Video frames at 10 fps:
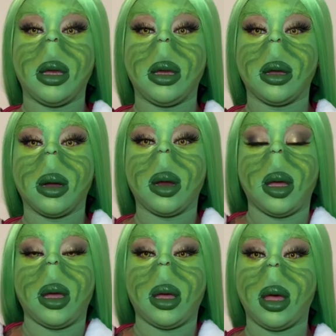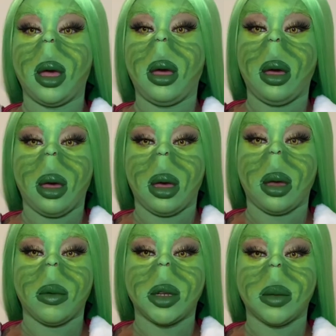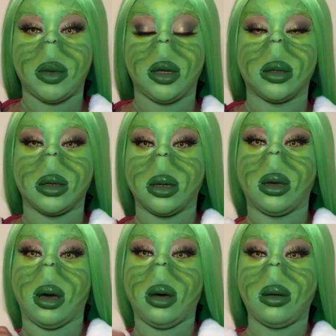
here. We should be good to go,